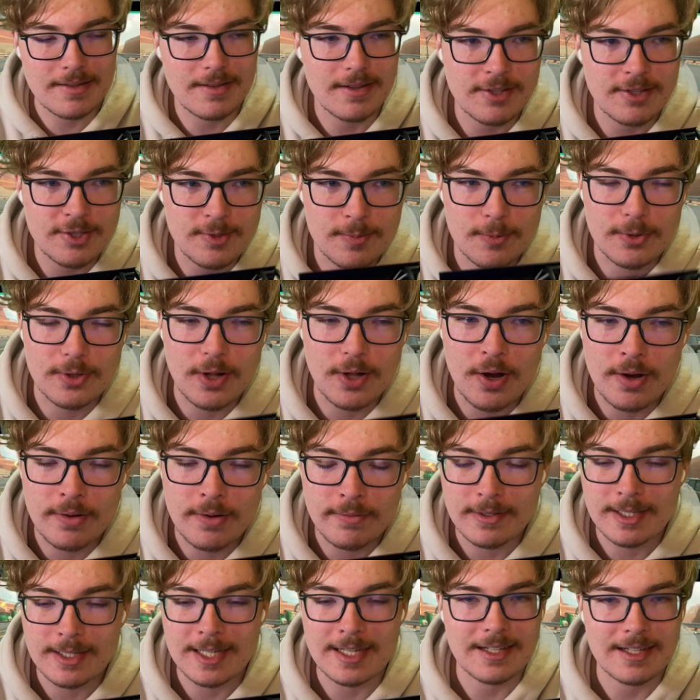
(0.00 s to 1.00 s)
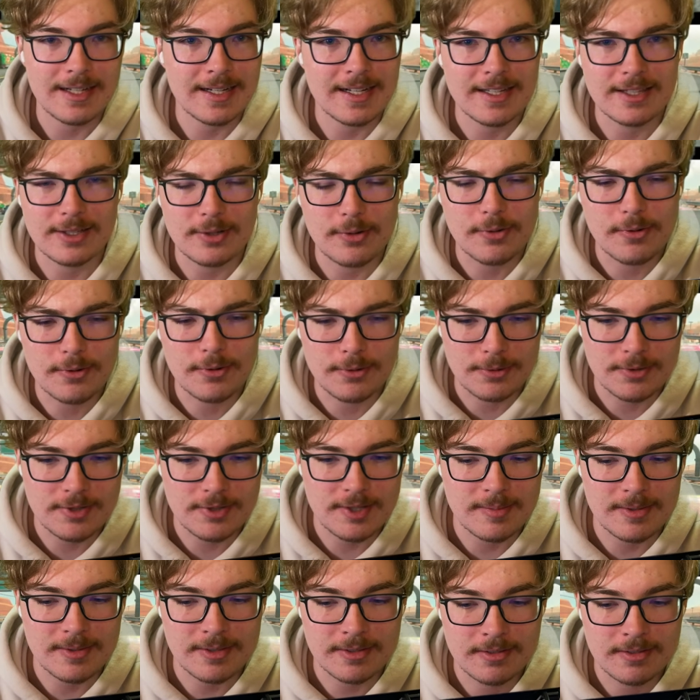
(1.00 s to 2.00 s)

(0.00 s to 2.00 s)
small overlay, like in the corner or something.